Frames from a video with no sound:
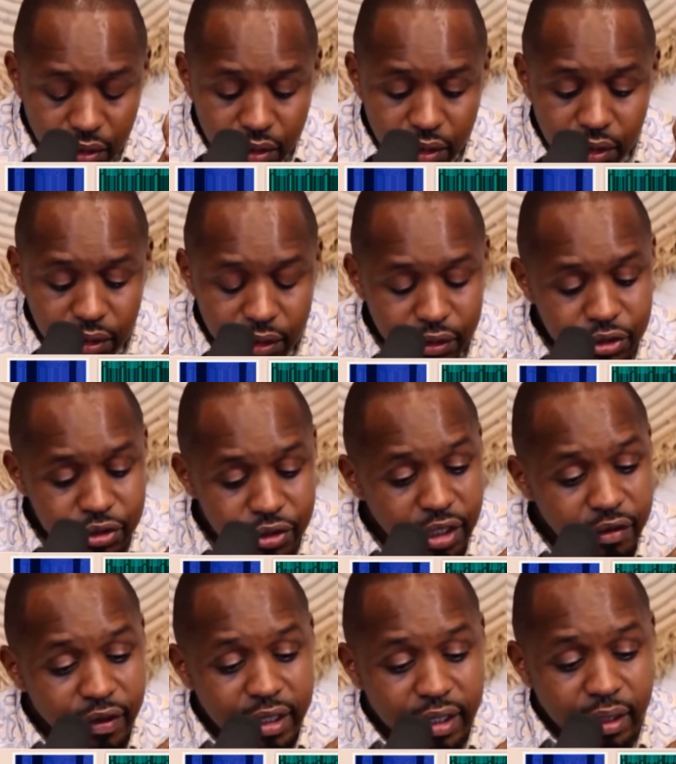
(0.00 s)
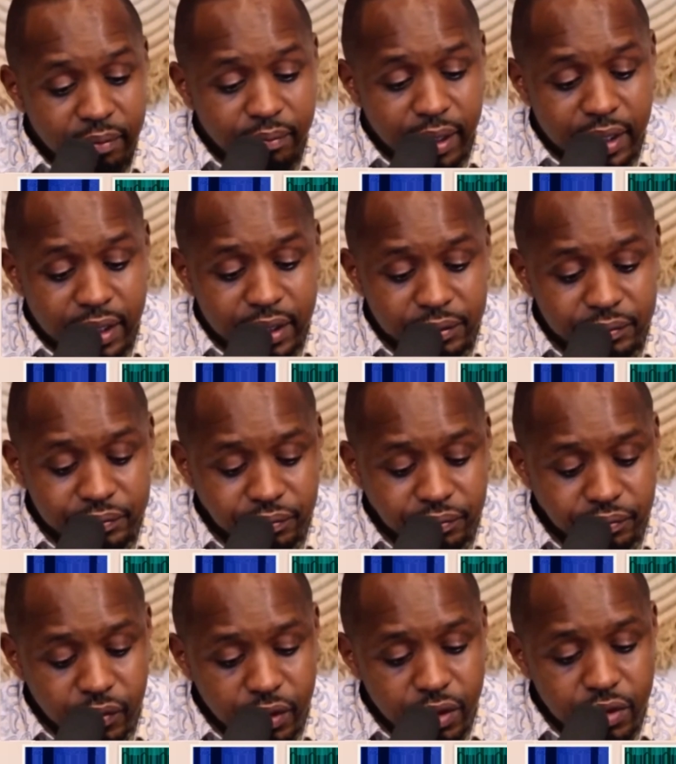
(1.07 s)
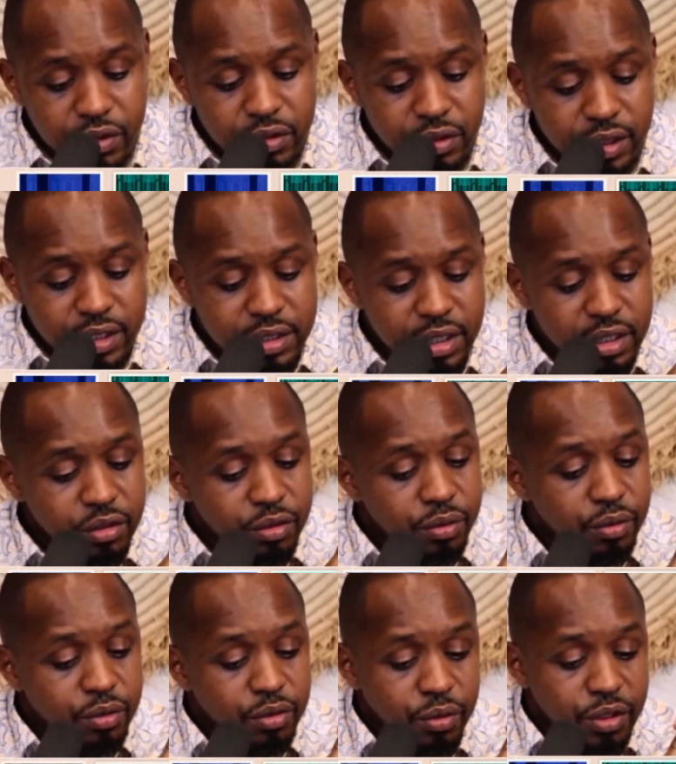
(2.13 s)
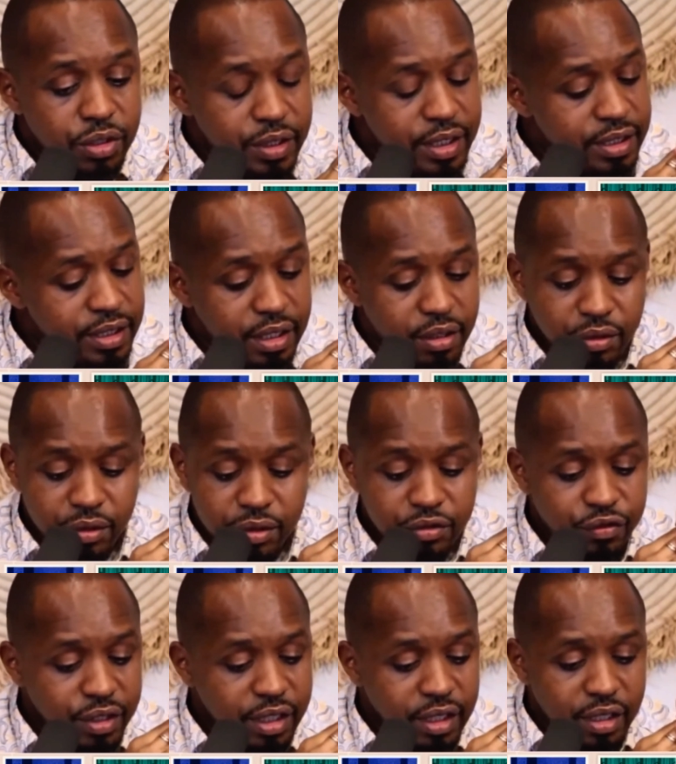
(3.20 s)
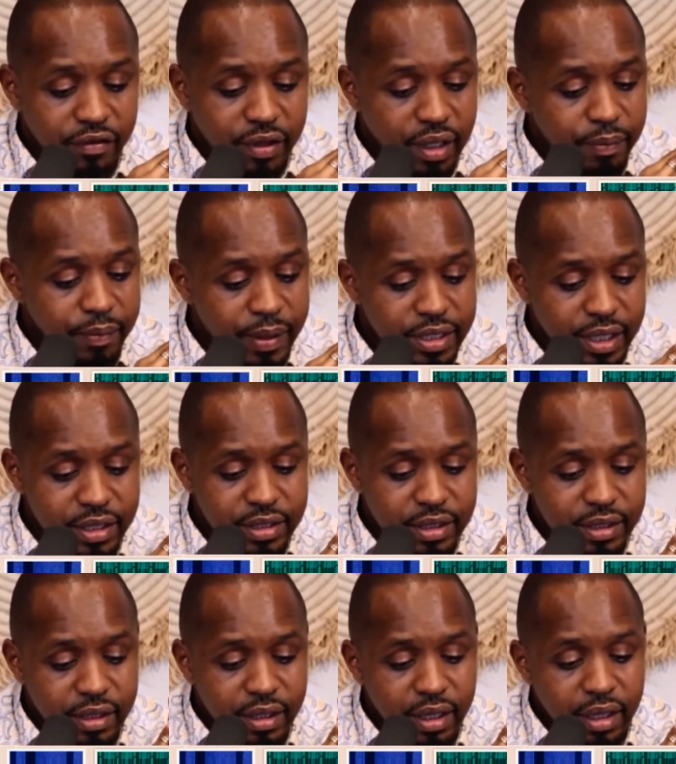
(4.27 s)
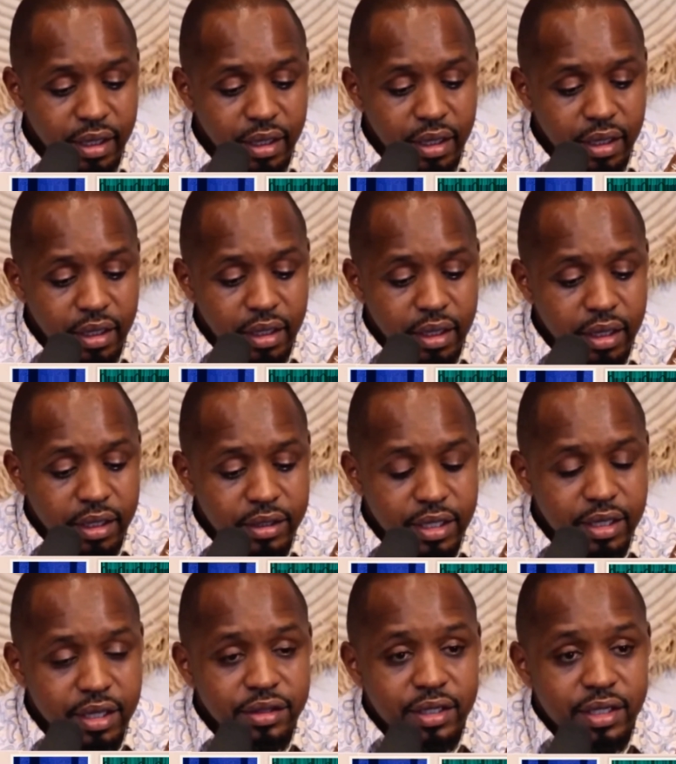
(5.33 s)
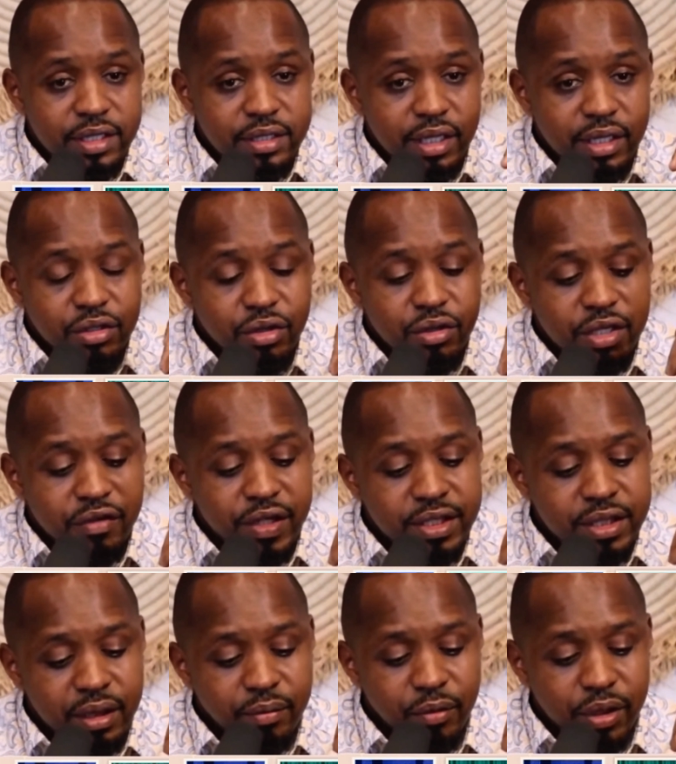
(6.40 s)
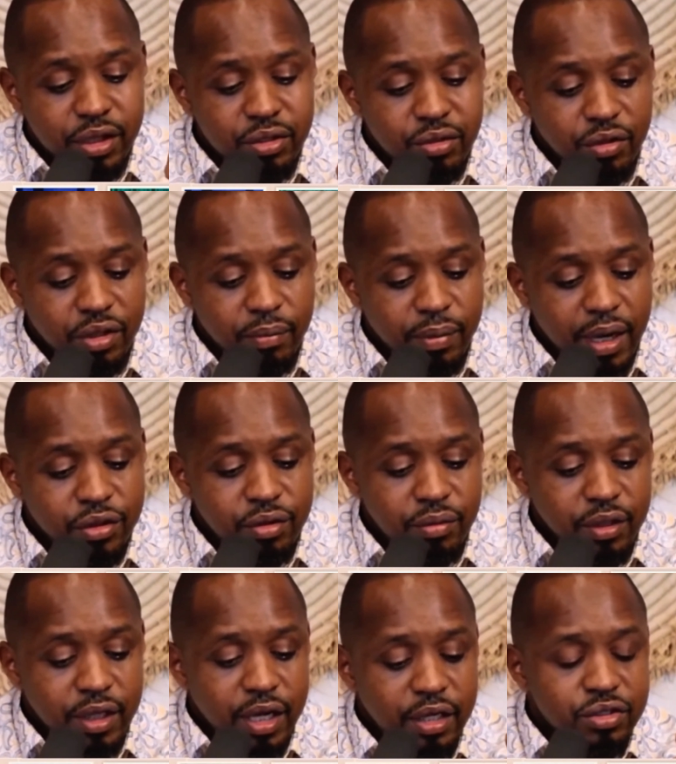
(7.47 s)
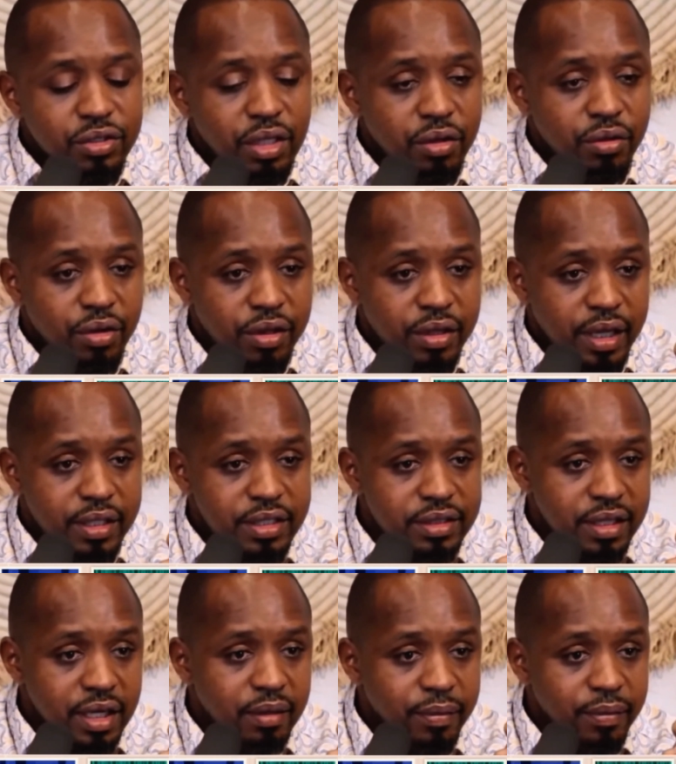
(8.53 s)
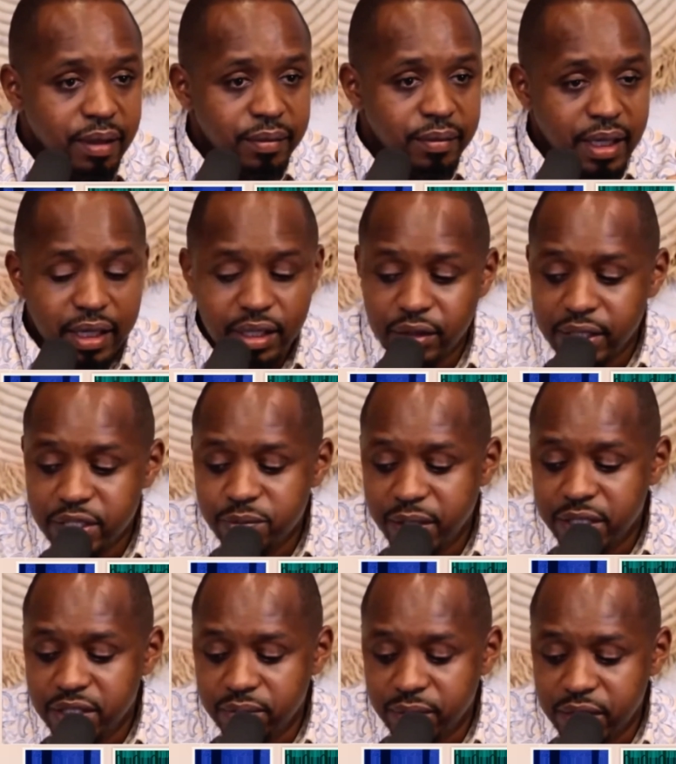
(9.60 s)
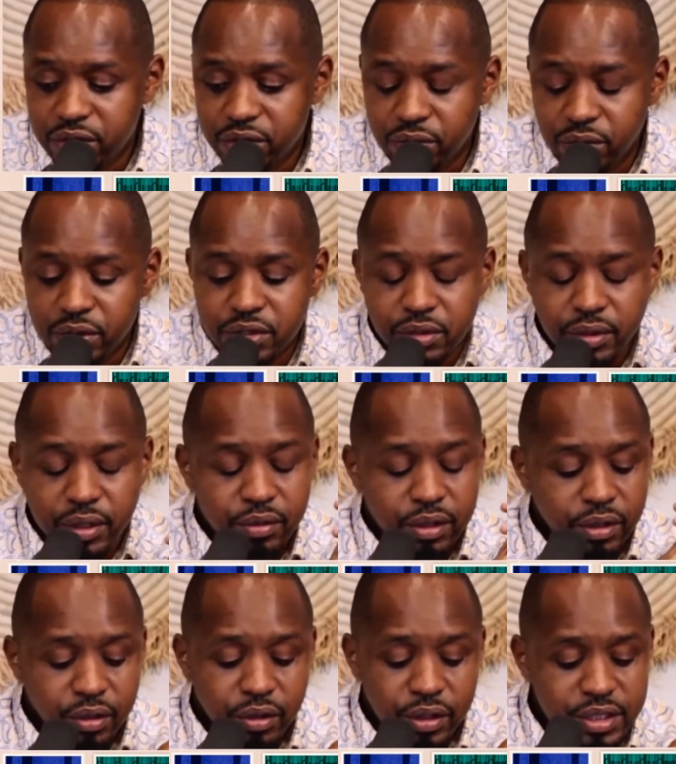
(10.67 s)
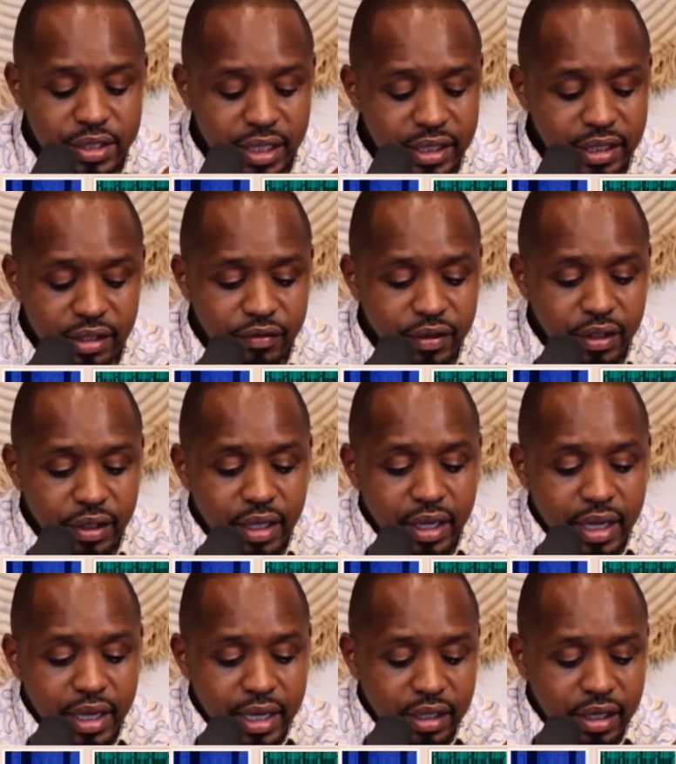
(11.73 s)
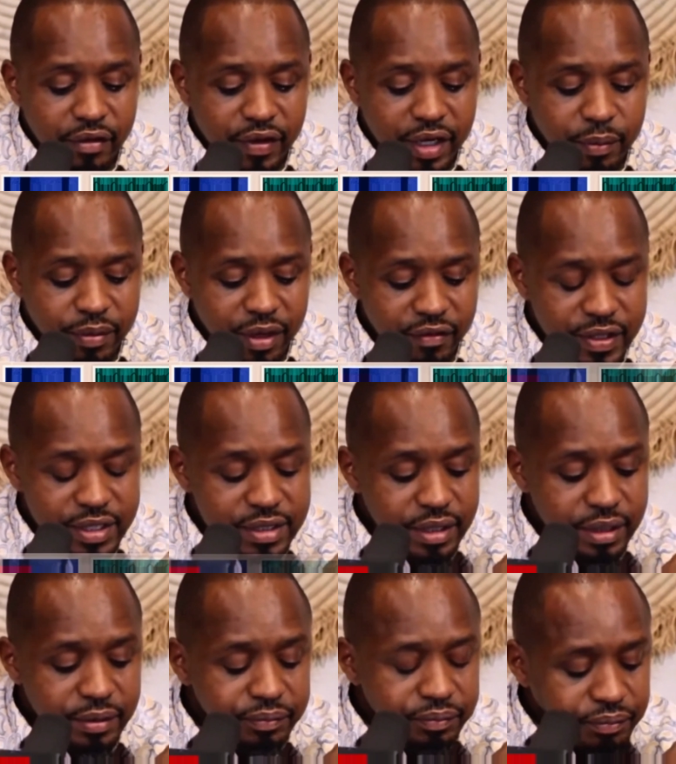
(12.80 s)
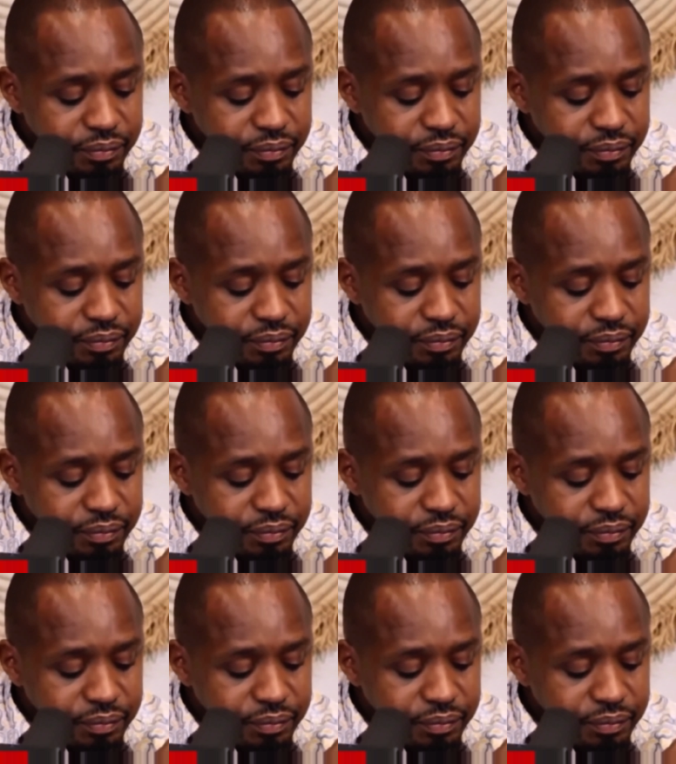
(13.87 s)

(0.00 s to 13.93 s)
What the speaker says: you should never come back. So they said, do you want to eat? I said, I don't want food. I didn't have an appetite. The other thing is that because every time I wanted to go to the bathroom, they'd actually go there and stand by me like they're inspecting my stool. So I didn't have any privacy.